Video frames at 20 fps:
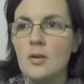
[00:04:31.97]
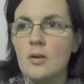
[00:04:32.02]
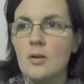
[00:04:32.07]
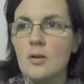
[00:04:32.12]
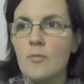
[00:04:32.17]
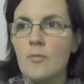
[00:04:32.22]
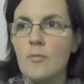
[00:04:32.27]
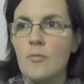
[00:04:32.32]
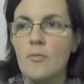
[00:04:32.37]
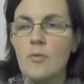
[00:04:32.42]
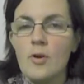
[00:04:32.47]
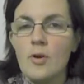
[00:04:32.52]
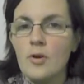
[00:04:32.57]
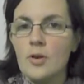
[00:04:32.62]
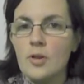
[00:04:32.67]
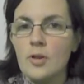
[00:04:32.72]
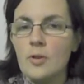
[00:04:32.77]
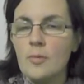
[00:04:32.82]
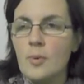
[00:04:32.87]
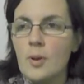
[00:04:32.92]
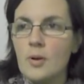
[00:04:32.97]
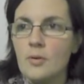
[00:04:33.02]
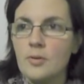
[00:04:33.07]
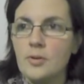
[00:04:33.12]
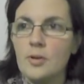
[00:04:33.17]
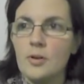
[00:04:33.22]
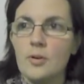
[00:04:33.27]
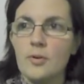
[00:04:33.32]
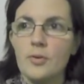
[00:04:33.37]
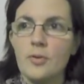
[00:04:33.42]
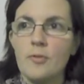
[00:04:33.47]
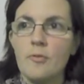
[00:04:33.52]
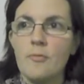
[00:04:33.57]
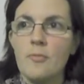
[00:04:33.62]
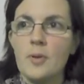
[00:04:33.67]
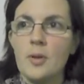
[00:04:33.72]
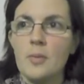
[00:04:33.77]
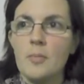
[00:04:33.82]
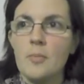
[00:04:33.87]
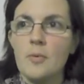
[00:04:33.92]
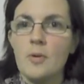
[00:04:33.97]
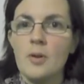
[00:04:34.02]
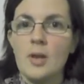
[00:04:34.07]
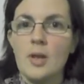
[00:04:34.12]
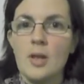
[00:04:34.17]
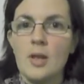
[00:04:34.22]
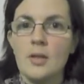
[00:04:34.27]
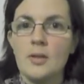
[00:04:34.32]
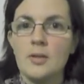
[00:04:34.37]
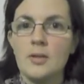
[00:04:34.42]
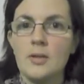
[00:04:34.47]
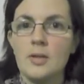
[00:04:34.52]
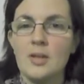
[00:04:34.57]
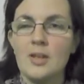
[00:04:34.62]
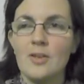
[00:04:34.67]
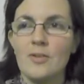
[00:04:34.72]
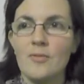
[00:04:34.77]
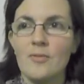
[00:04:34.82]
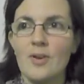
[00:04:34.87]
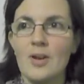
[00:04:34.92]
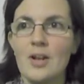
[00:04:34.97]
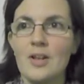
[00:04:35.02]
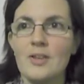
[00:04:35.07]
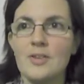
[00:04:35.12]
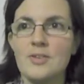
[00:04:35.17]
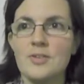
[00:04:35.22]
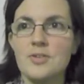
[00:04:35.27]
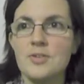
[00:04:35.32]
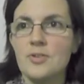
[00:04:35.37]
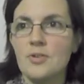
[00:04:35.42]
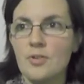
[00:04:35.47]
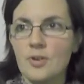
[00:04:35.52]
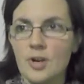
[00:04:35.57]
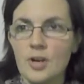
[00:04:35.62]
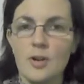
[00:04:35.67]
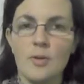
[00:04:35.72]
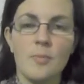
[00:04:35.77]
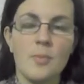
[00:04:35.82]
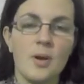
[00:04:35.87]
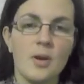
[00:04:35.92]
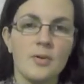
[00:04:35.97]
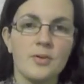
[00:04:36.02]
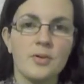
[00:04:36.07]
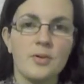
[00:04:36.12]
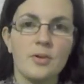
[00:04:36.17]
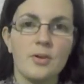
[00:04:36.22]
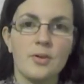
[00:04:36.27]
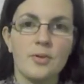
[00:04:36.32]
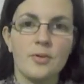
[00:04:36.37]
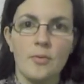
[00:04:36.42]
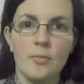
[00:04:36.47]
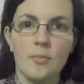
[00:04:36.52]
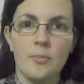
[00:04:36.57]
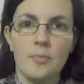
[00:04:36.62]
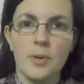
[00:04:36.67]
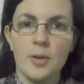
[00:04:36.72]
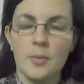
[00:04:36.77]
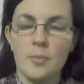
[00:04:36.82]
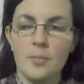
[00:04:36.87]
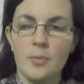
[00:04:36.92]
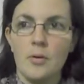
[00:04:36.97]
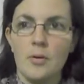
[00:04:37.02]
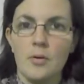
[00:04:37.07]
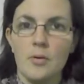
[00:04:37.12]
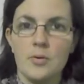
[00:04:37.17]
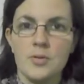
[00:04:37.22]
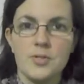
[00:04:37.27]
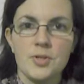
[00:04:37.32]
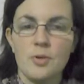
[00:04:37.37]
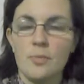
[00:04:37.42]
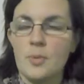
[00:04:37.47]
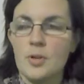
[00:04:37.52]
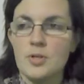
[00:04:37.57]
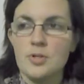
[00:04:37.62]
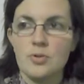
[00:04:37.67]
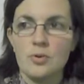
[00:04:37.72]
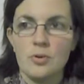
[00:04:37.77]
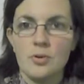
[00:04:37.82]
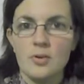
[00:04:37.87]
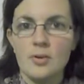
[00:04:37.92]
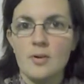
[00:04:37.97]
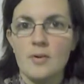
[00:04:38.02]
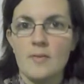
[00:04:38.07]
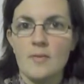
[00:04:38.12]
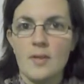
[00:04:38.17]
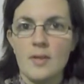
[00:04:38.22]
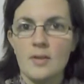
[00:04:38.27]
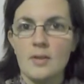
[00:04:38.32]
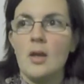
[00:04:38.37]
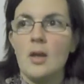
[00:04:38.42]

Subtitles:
worried about a lot of people, and he'd felt sorry about a lot of people so much older than him,